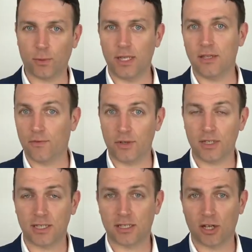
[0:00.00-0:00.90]
of 20,
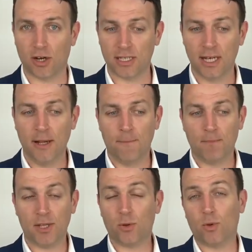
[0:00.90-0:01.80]
stocks
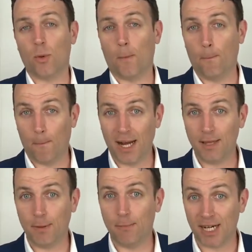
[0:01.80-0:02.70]
that
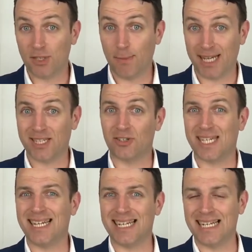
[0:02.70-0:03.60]
might be much better
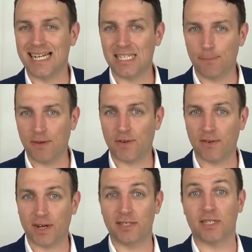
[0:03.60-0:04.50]
than an S&P
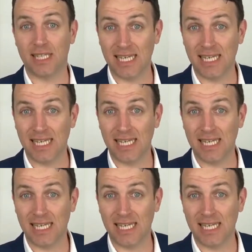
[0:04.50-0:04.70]
500